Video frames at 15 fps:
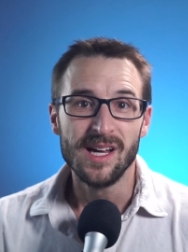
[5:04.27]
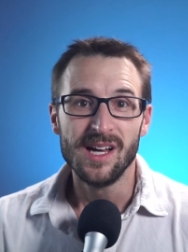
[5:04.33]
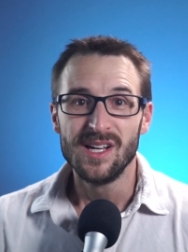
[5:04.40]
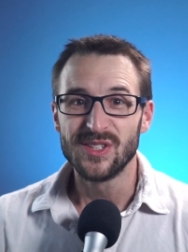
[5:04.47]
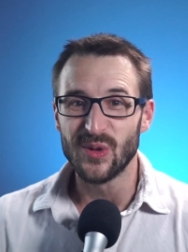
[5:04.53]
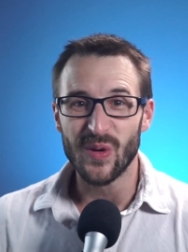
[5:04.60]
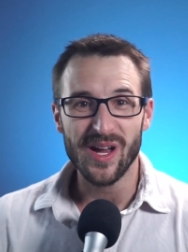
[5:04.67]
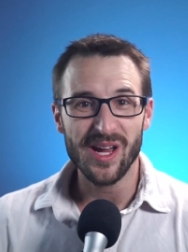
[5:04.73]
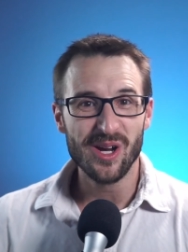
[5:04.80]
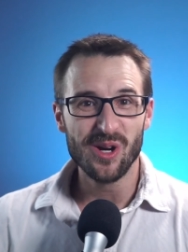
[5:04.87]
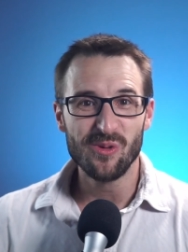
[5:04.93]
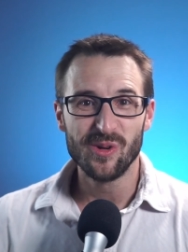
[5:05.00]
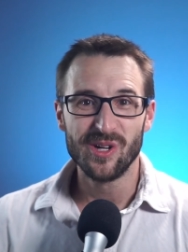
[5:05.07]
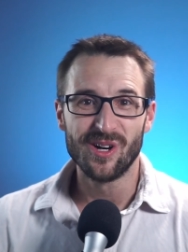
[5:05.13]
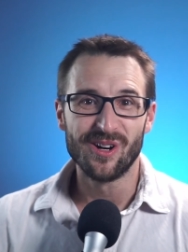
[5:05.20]
So here
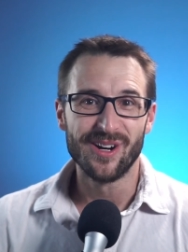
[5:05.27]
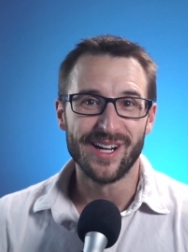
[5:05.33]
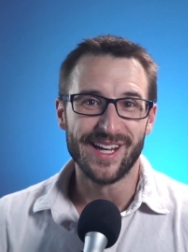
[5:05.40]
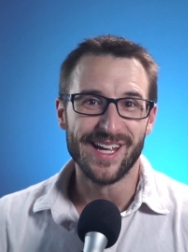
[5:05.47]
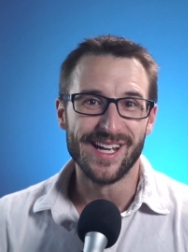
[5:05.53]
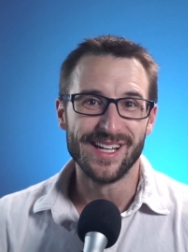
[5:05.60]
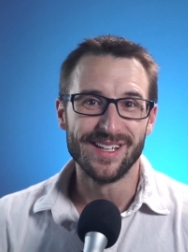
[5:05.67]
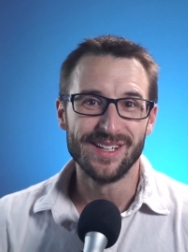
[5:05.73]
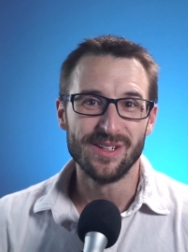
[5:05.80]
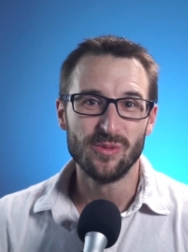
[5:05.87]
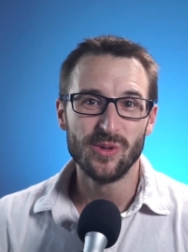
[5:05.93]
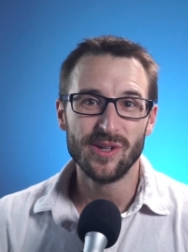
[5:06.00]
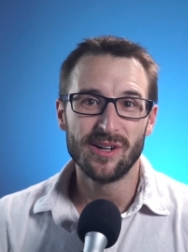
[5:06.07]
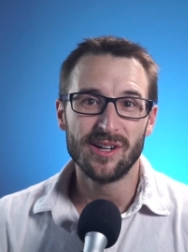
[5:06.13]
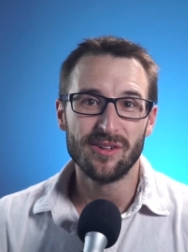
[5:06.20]
we are again.
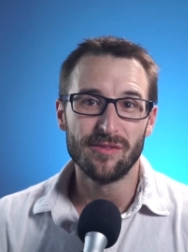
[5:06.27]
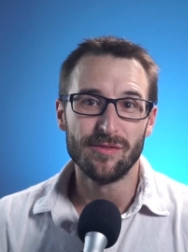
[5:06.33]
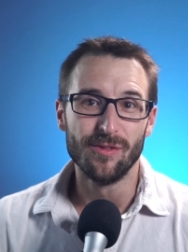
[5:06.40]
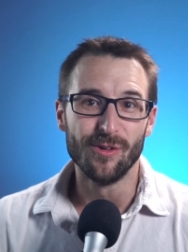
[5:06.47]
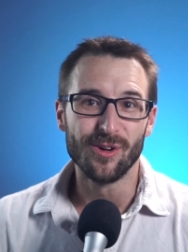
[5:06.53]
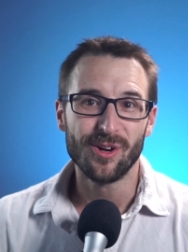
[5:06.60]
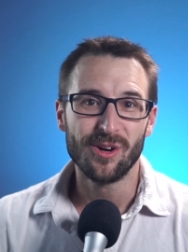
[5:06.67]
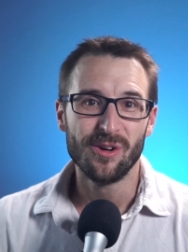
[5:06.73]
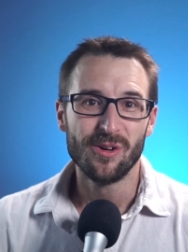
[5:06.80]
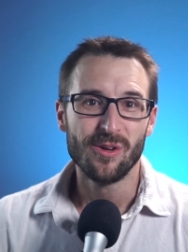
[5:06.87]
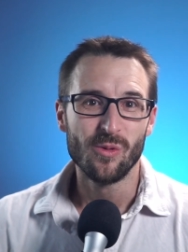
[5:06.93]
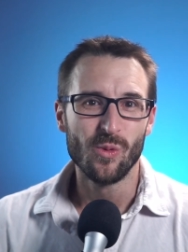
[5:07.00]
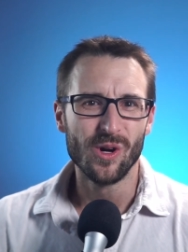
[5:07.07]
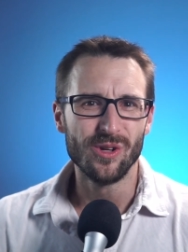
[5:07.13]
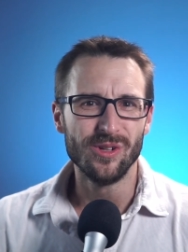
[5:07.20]
We are at a fork
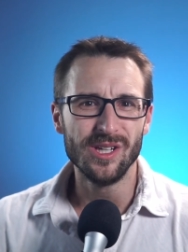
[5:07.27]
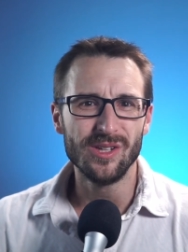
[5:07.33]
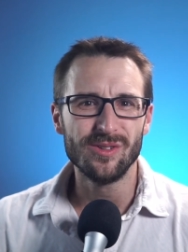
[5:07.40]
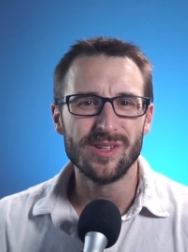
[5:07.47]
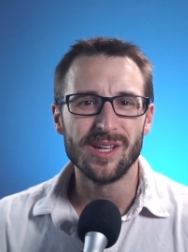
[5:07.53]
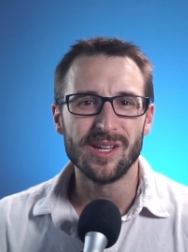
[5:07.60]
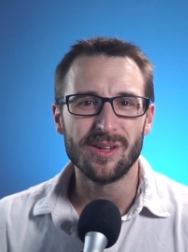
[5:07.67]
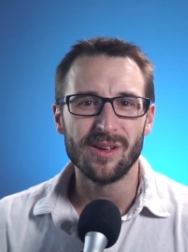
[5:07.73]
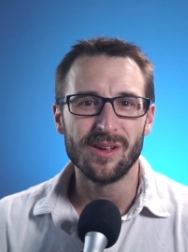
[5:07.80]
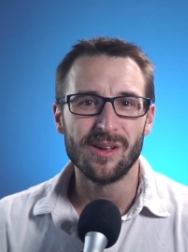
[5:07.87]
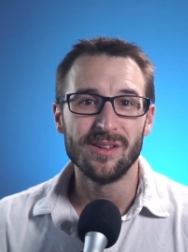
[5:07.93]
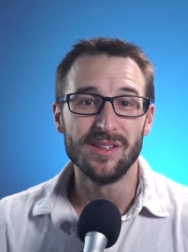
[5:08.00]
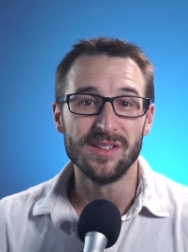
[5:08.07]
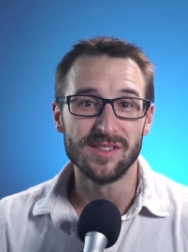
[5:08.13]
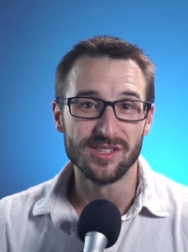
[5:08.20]
where you need to take a
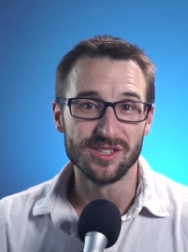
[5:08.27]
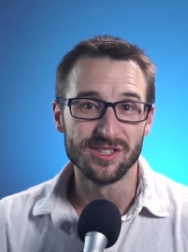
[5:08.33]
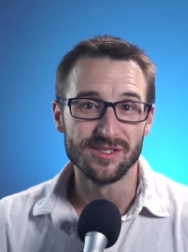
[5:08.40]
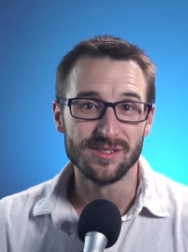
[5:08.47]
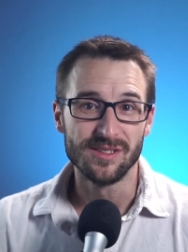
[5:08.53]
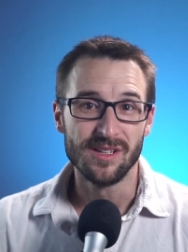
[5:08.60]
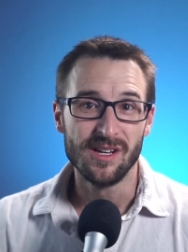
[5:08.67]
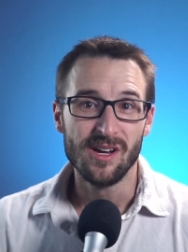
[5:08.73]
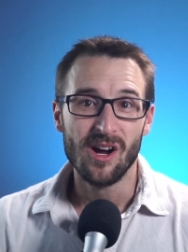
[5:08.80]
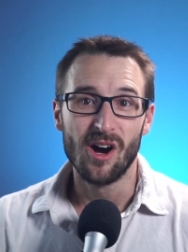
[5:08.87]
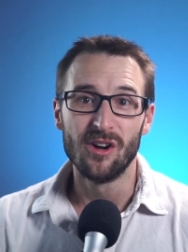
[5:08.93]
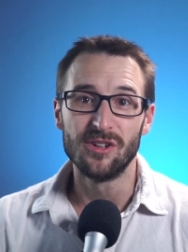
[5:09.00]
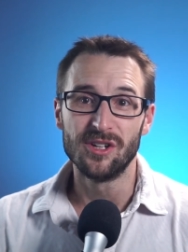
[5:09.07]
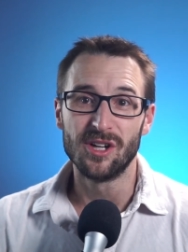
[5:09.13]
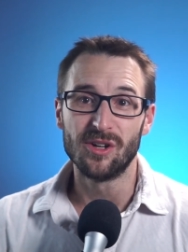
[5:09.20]
decision.
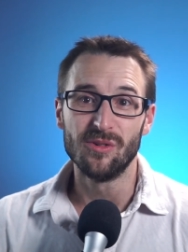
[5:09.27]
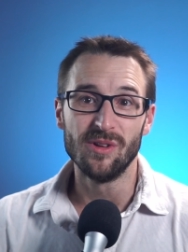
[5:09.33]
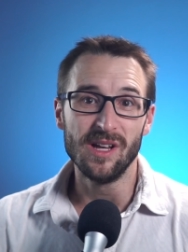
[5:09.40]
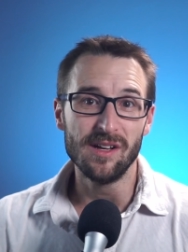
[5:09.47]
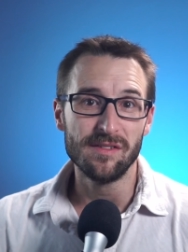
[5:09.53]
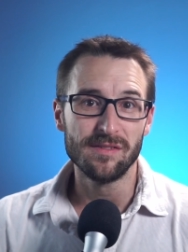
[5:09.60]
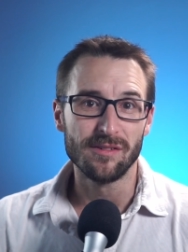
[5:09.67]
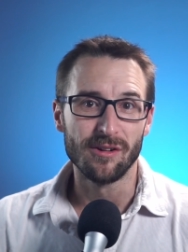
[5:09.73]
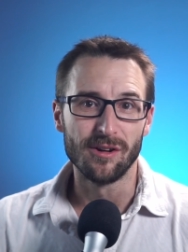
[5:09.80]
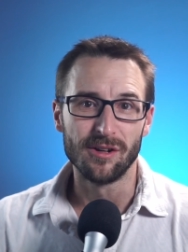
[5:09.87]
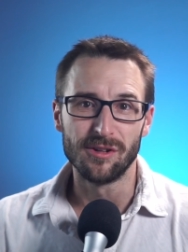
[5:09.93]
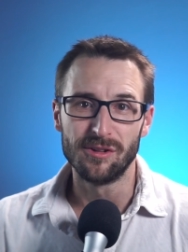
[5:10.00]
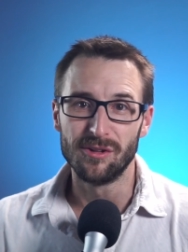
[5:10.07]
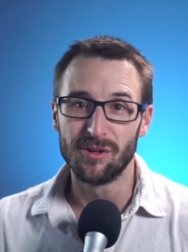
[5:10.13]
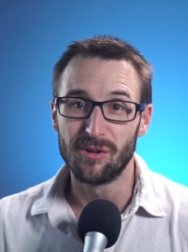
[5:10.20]
Are you going to go left or are you
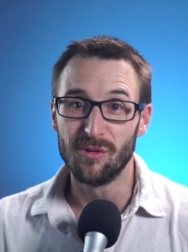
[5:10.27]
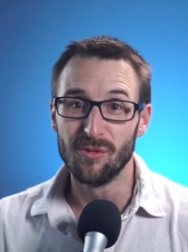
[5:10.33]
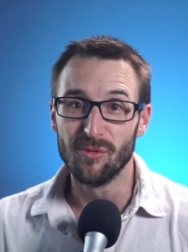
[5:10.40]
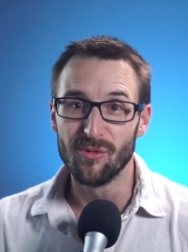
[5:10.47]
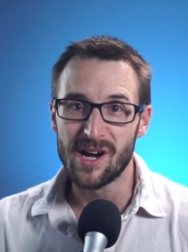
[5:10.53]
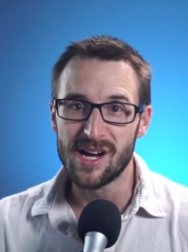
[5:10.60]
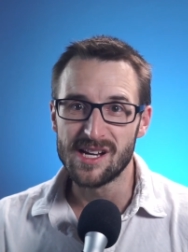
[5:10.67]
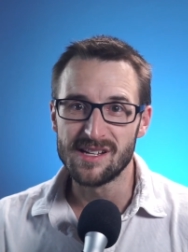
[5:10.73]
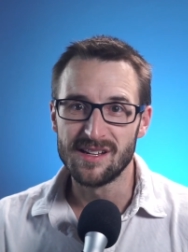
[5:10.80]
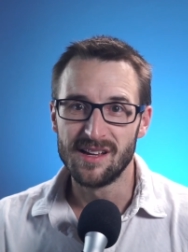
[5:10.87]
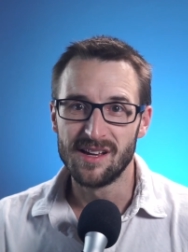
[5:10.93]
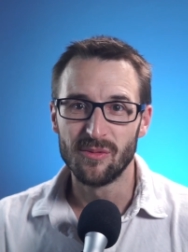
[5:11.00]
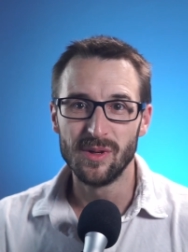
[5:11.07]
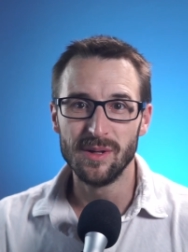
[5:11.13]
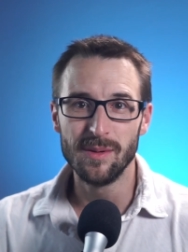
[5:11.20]
going to go right?
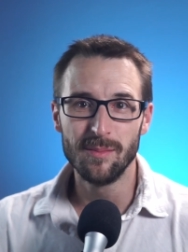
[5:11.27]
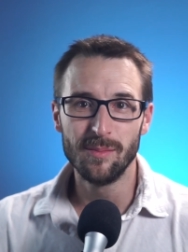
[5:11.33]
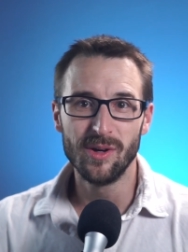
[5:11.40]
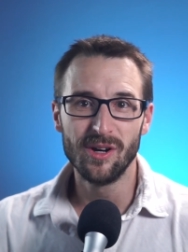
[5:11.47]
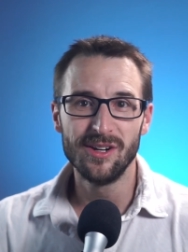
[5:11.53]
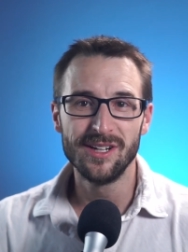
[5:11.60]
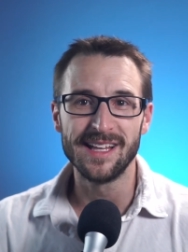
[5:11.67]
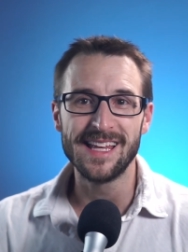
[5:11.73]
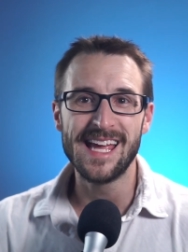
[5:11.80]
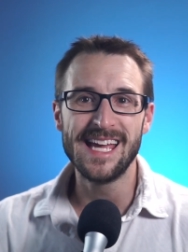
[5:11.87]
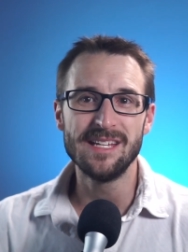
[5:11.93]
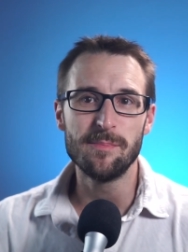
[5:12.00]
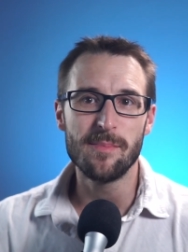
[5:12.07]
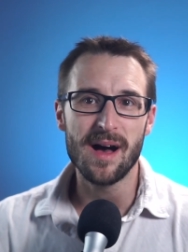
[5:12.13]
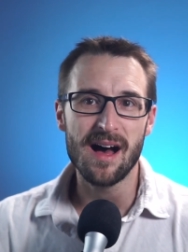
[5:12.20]
Remember that any
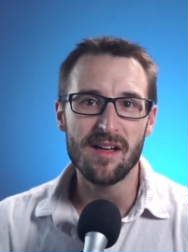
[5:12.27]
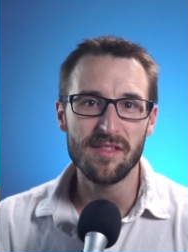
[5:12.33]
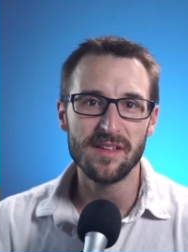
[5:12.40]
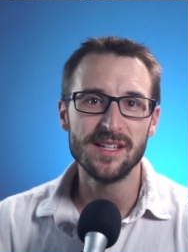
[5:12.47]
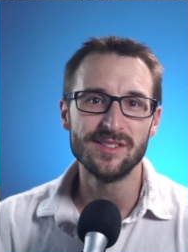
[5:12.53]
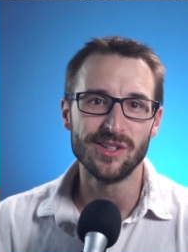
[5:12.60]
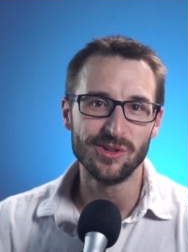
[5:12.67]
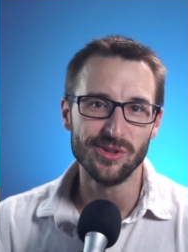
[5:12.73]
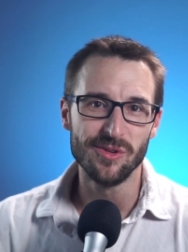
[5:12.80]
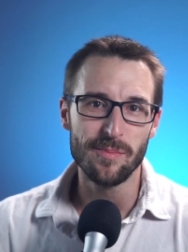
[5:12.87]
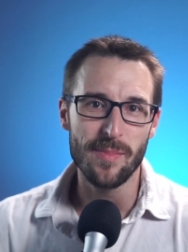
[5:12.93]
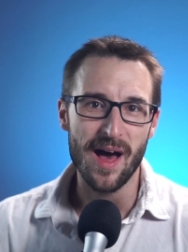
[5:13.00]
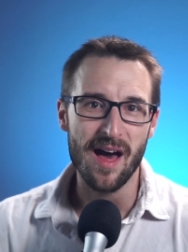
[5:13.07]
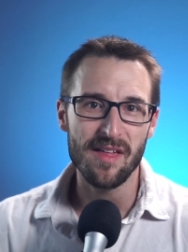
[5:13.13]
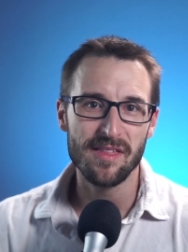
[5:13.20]
path is a good
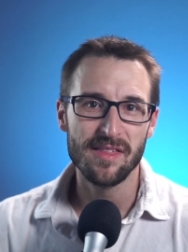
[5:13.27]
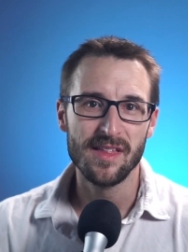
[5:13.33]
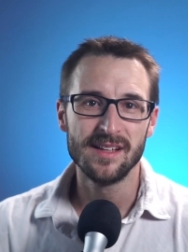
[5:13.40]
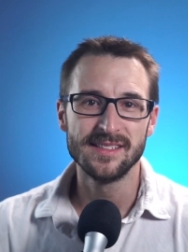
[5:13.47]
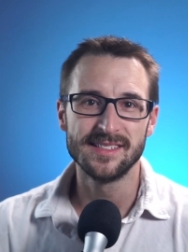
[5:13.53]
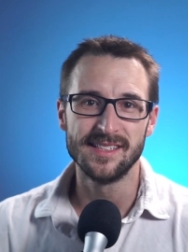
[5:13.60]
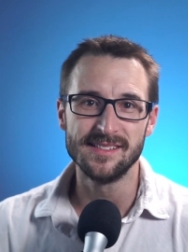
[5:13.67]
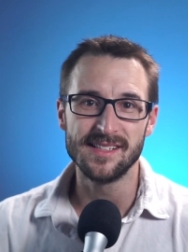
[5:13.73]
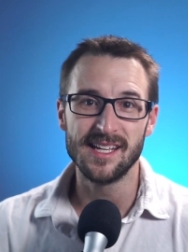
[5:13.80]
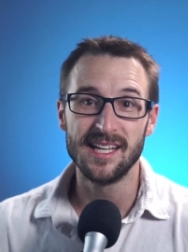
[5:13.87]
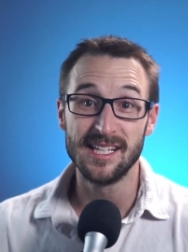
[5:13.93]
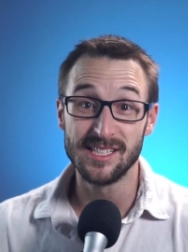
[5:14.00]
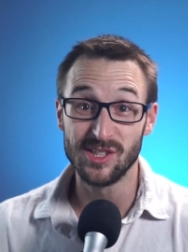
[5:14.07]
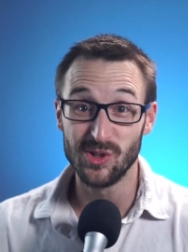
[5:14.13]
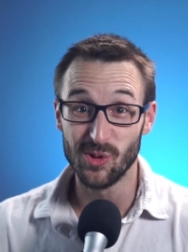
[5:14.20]
path since it
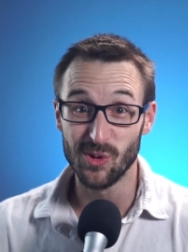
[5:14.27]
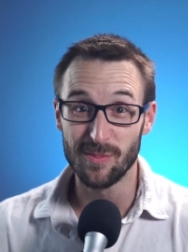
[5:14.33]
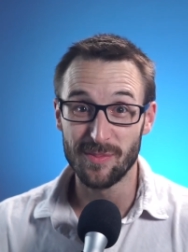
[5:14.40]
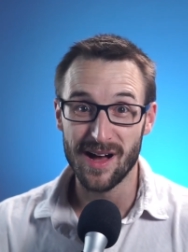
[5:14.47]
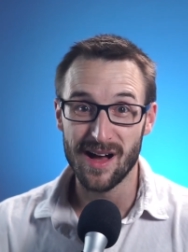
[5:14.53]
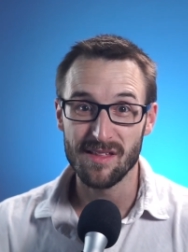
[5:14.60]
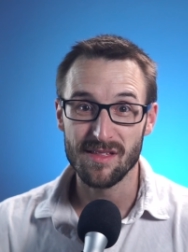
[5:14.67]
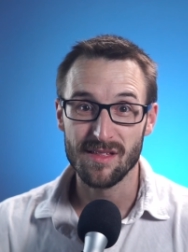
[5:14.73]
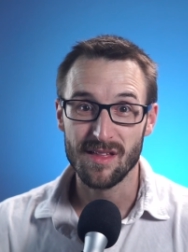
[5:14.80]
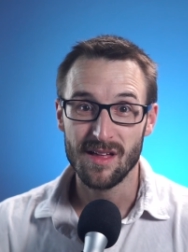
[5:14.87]
is your path.